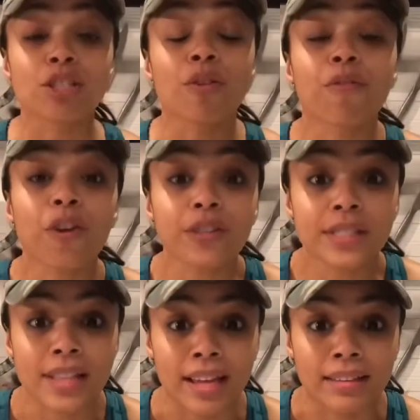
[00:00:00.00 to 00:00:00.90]

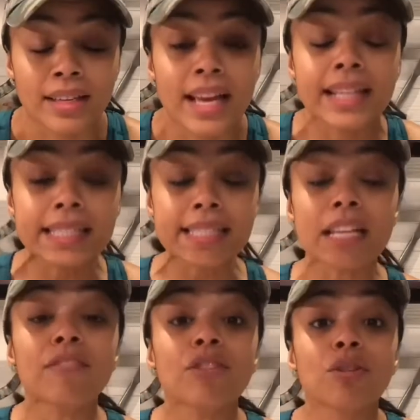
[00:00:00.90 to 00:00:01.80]
first thing,
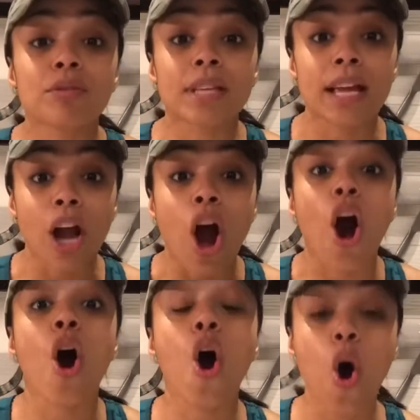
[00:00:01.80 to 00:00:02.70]
instead of using
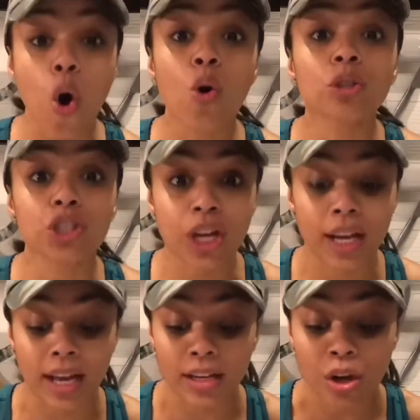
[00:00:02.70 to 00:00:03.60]
a whole
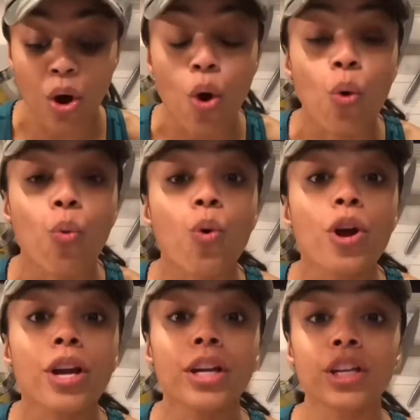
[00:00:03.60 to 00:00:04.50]
chicken,
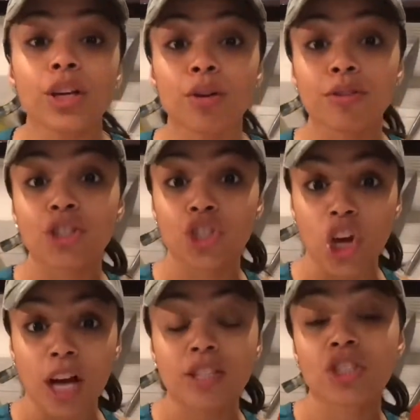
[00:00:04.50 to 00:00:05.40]
we're gonna use
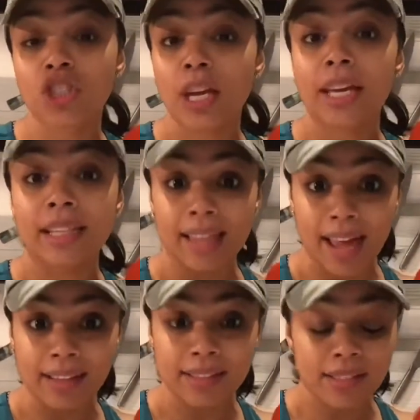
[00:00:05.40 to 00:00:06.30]
just chicken
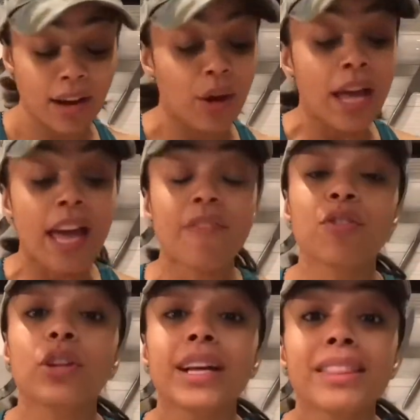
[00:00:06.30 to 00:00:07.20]
legs. Now, if
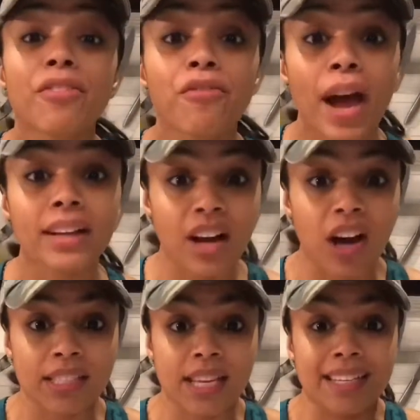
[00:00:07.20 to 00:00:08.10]
you look at the fat
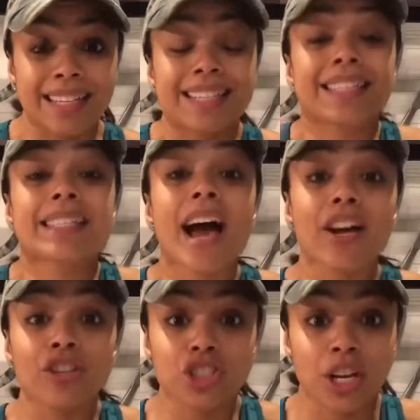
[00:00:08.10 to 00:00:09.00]
content in an
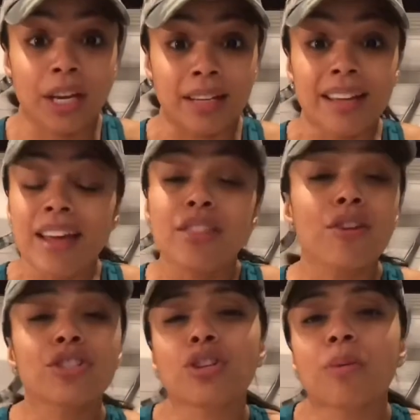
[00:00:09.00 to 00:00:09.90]
entire chicken, there
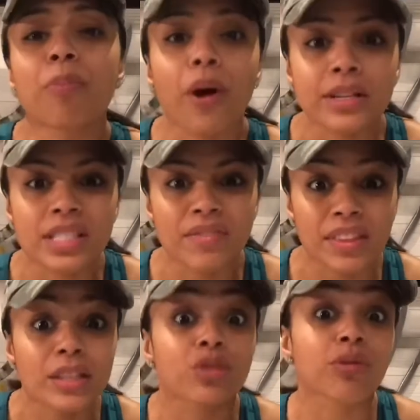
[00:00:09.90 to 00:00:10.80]
are certain parts of it
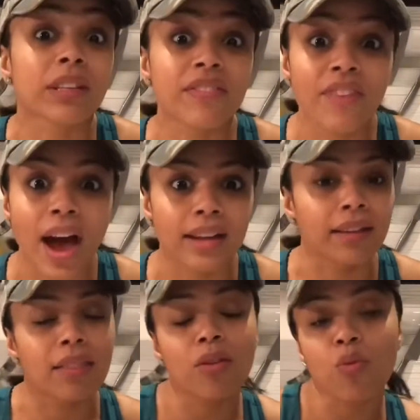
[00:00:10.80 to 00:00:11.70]
that's really fatty.
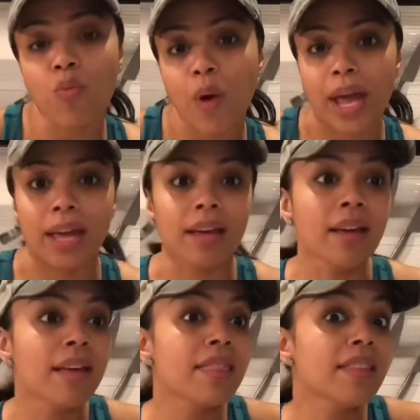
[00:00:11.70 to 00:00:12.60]
The wing,
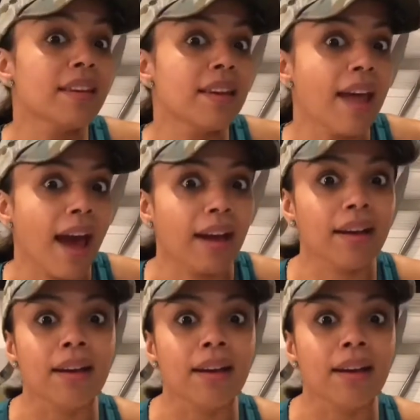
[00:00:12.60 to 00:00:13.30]
the neck,